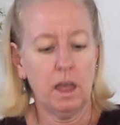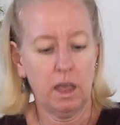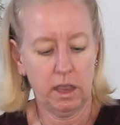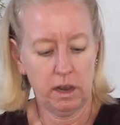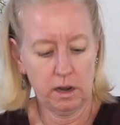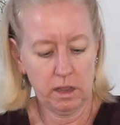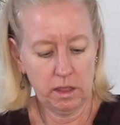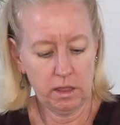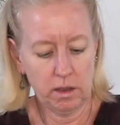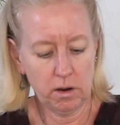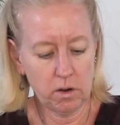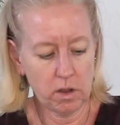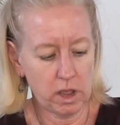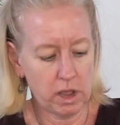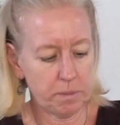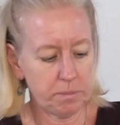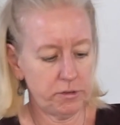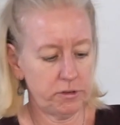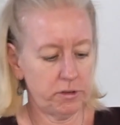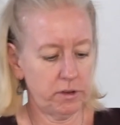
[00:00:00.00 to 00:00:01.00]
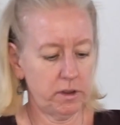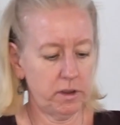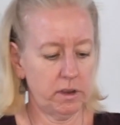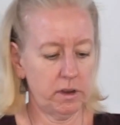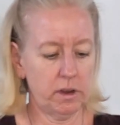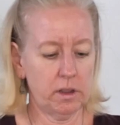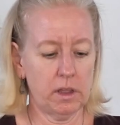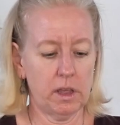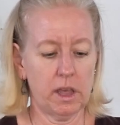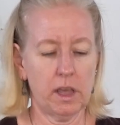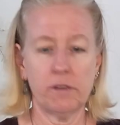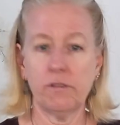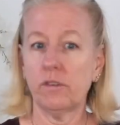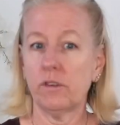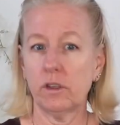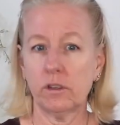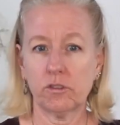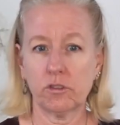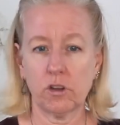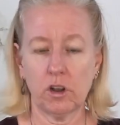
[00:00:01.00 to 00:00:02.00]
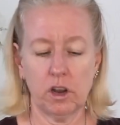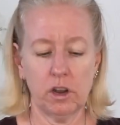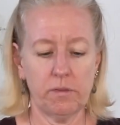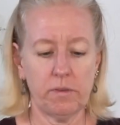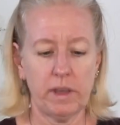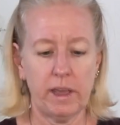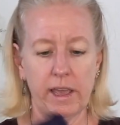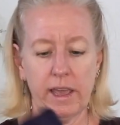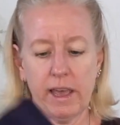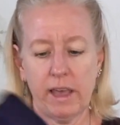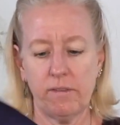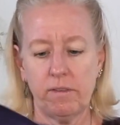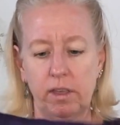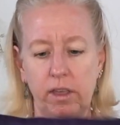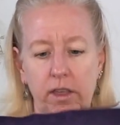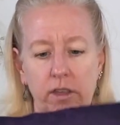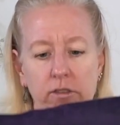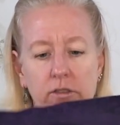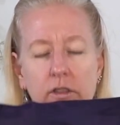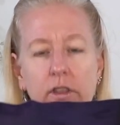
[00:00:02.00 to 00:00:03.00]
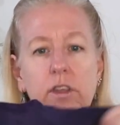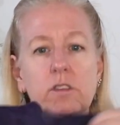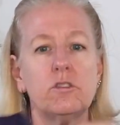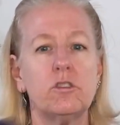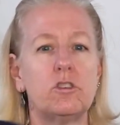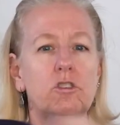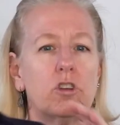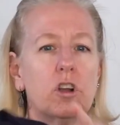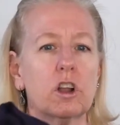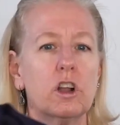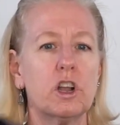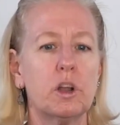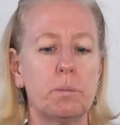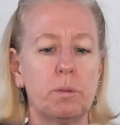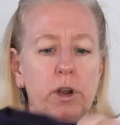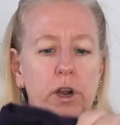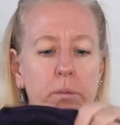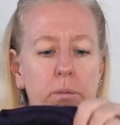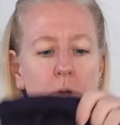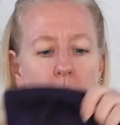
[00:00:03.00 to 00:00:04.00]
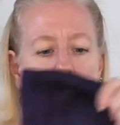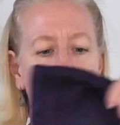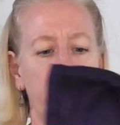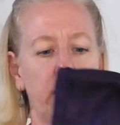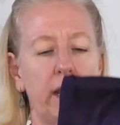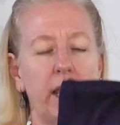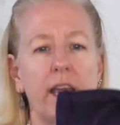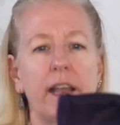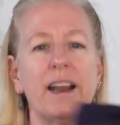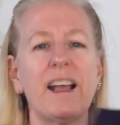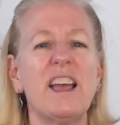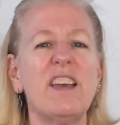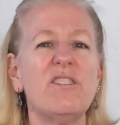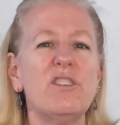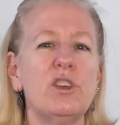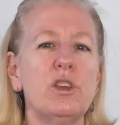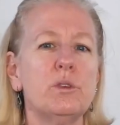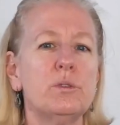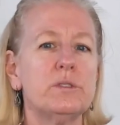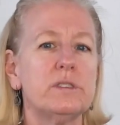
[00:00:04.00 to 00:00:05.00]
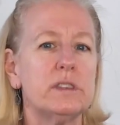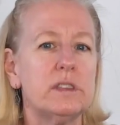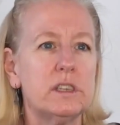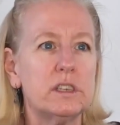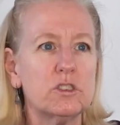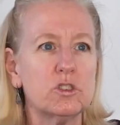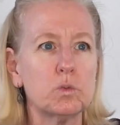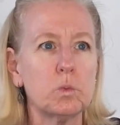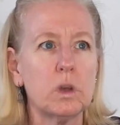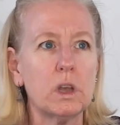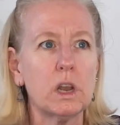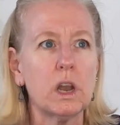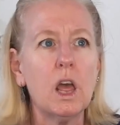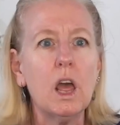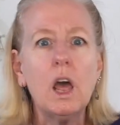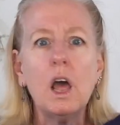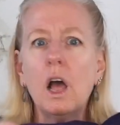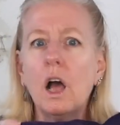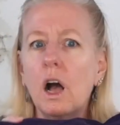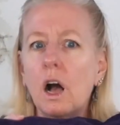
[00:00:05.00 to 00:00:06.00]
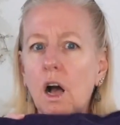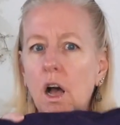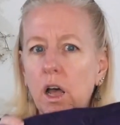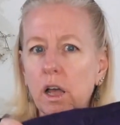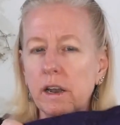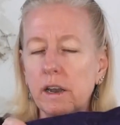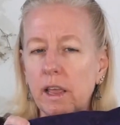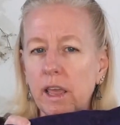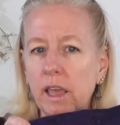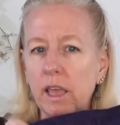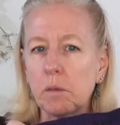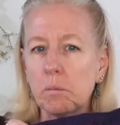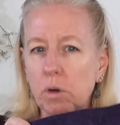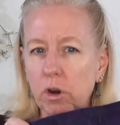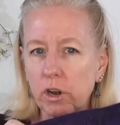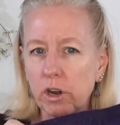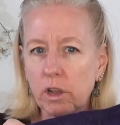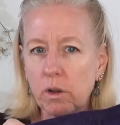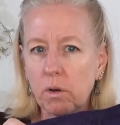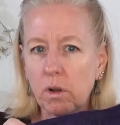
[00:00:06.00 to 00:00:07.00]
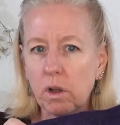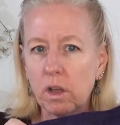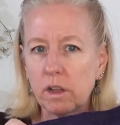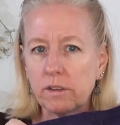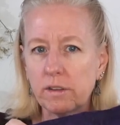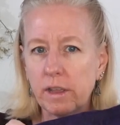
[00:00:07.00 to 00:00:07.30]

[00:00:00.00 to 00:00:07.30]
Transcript: Another option of scarf I have is this dark purple one, and I've used this one on a Mardi Gras